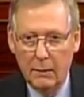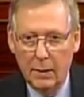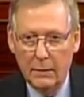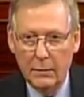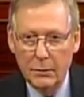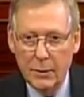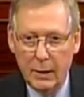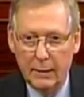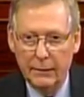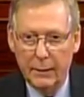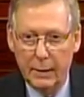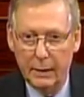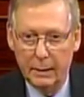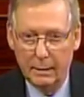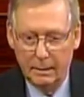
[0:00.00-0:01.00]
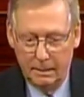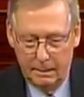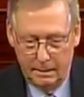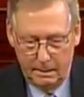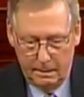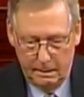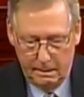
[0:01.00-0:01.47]
Then there's health care.
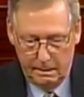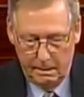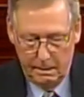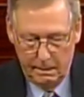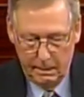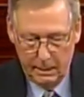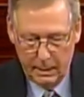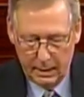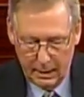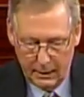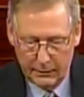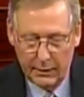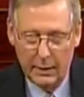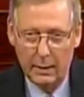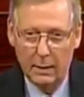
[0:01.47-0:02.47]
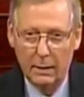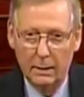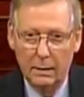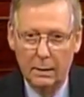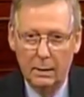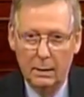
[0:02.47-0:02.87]
Health care.